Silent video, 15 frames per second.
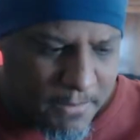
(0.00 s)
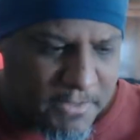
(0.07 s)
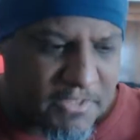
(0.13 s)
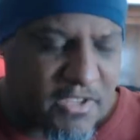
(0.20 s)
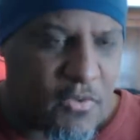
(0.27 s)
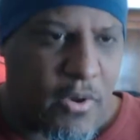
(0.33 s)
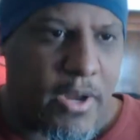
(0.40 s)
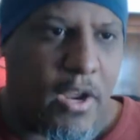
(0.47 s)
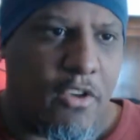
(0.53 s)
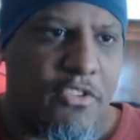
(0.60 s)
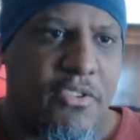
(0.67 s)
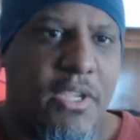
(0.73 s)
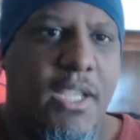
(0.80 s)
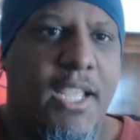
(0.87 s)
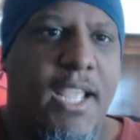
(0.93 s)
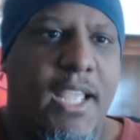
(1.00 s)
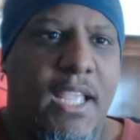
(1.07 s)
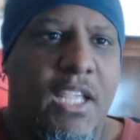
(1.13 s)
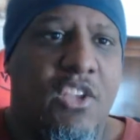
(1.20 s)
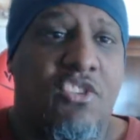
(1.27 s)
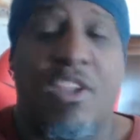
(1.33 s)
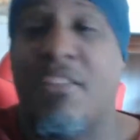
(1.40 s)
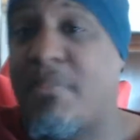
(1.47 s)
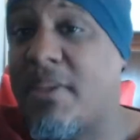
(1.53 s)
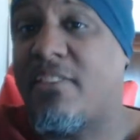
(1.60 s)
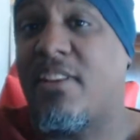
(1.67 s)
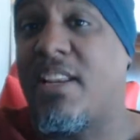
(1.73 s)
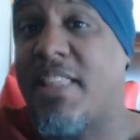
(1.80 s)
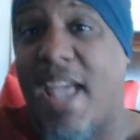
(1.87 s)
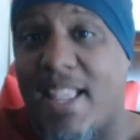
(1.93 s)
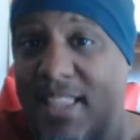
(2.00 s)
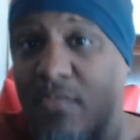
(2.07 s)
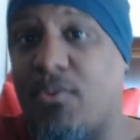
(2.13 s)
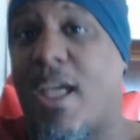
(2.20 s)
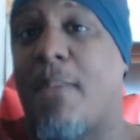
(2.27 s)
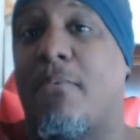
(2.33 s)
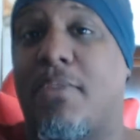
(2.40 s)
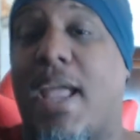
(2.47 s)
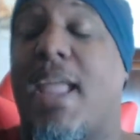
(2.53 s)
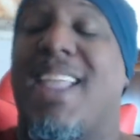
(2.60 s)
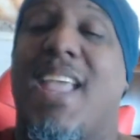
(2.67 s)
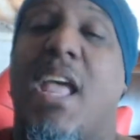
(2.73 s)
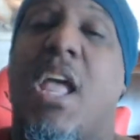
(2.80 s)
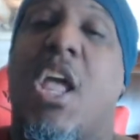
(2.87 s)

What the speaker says: me see what else. So that's basically that. That's what happened with that.